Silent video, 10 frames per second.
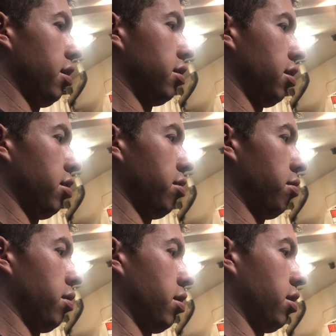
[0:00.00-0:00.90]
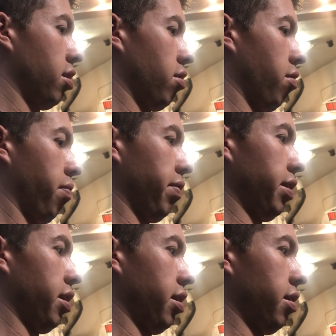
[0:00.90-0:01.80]
ECU.
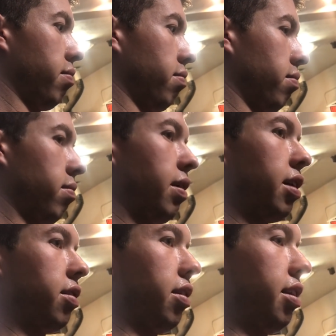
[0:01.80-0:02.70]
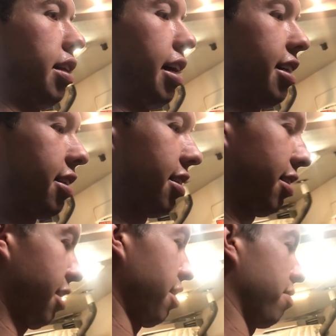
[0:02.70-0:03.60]
Hopefully that's all it takes,
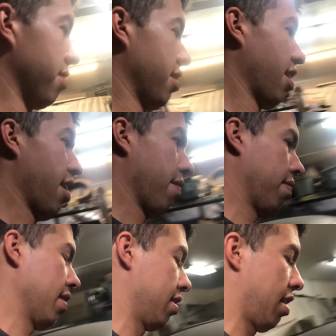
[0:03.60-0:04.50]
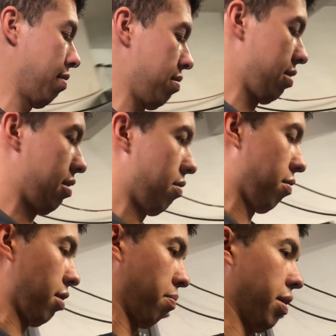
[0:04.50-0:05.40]
because I don't have the time
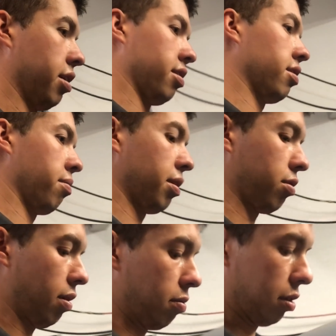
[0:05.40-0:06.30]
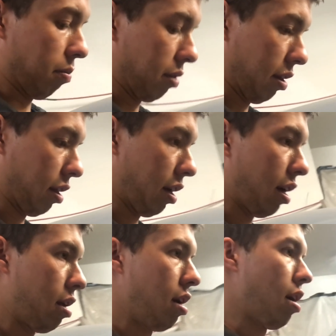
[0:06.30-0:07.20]
or the patience to mess around with something like
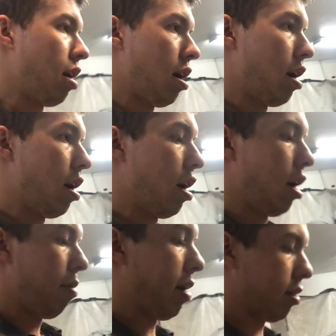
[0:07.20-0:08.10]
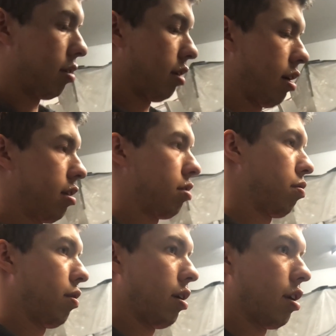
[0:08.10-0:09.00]
that. But so that's
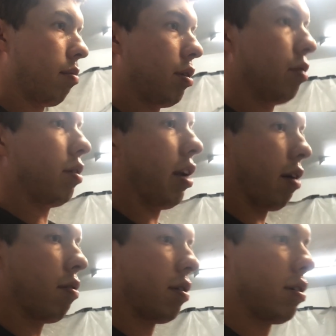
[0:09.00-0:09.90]
what I'm doing now.